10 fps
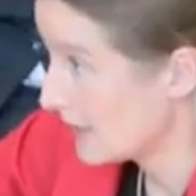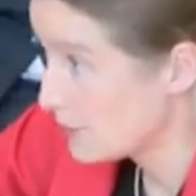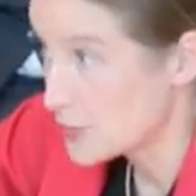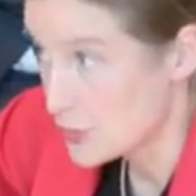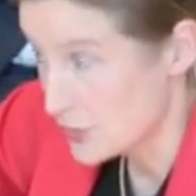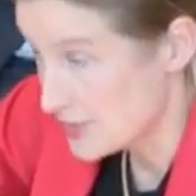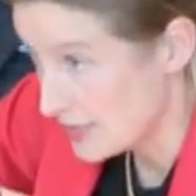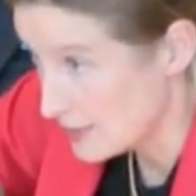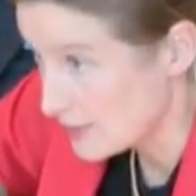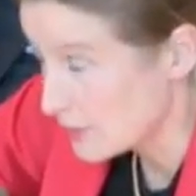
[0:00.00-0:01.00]
claimants should
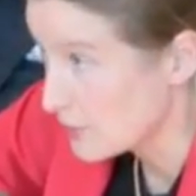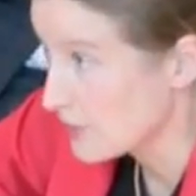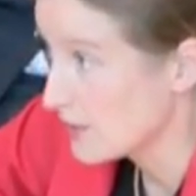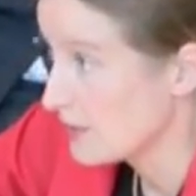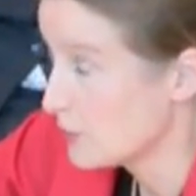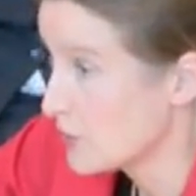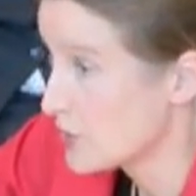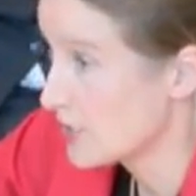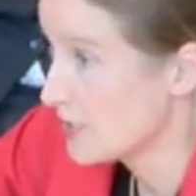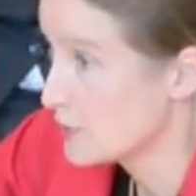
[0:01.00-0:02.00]
say so, and in
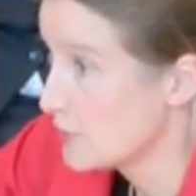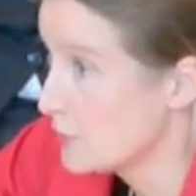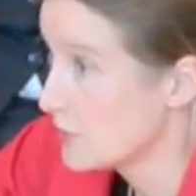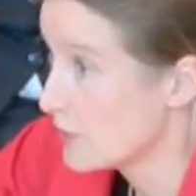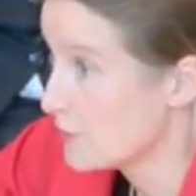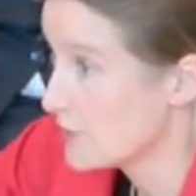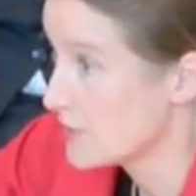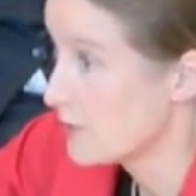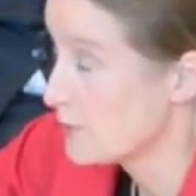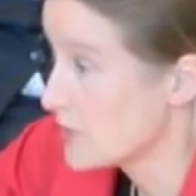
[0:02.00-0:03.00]
which case we would
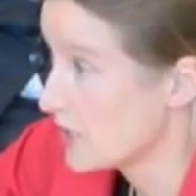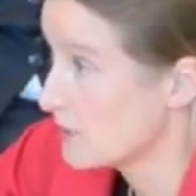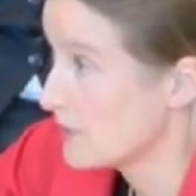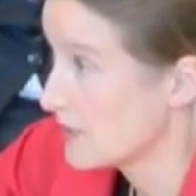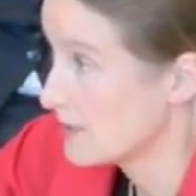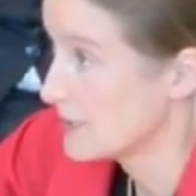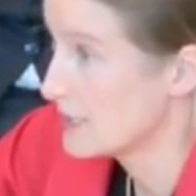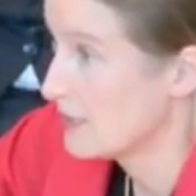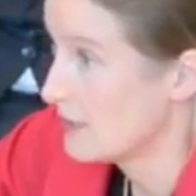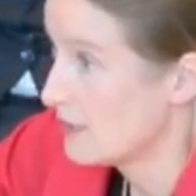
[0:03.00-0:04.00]
obviously object
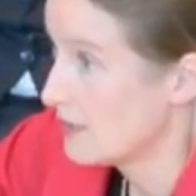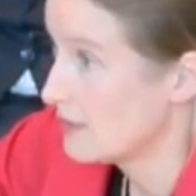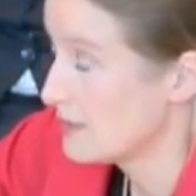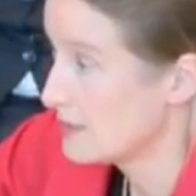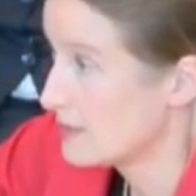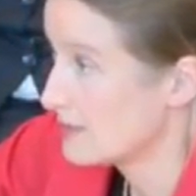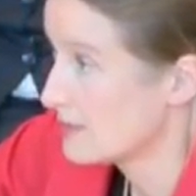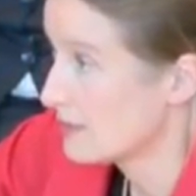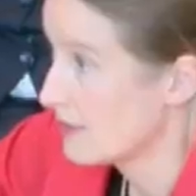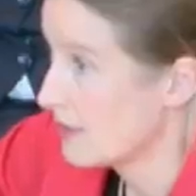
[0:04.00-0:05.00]
because this is
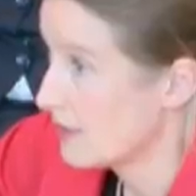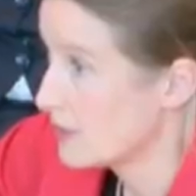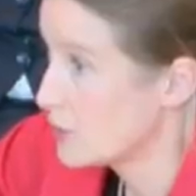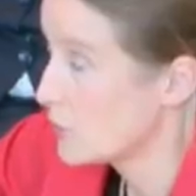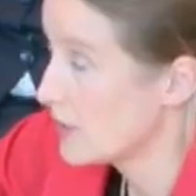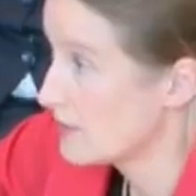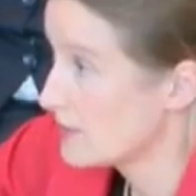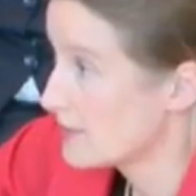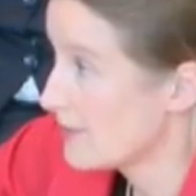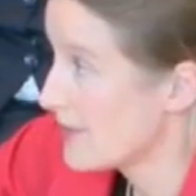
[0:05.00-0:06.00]
doing
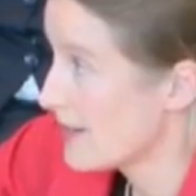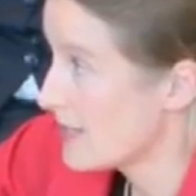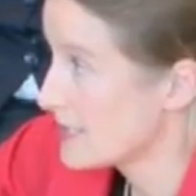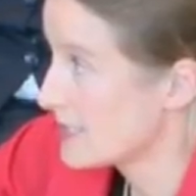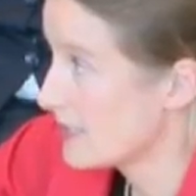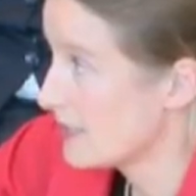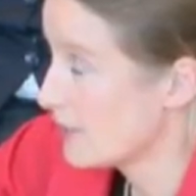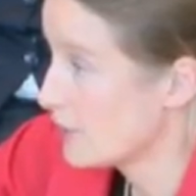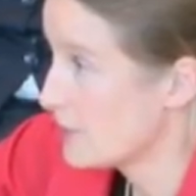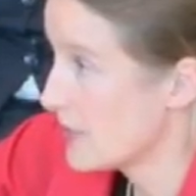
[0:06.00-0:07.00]
this on the last
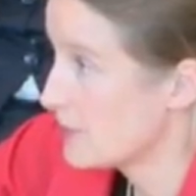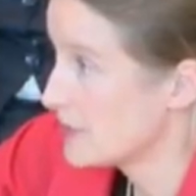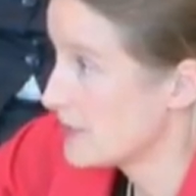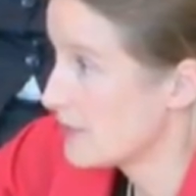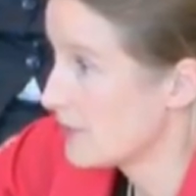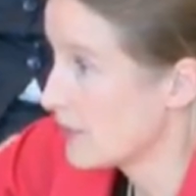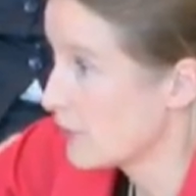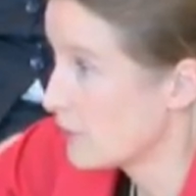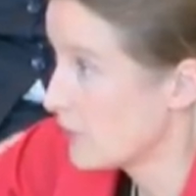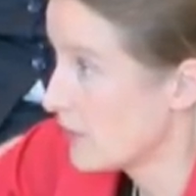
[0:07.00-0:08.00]
day of the merits hearing
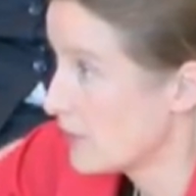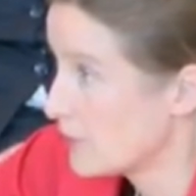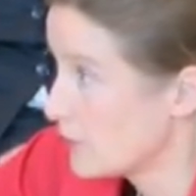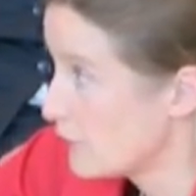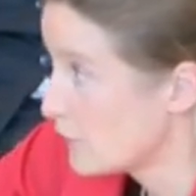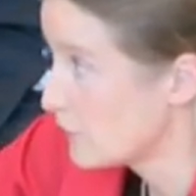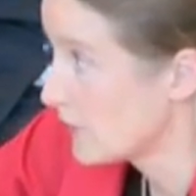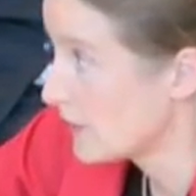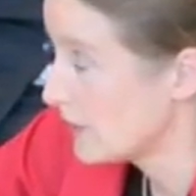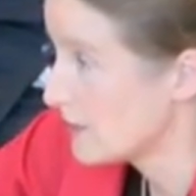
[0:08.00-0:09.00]
of, after
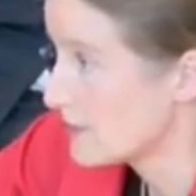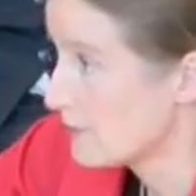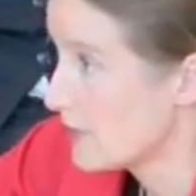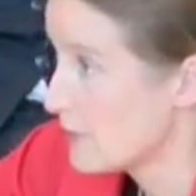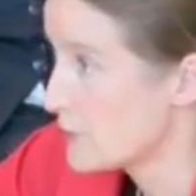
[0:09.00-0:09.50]
four years of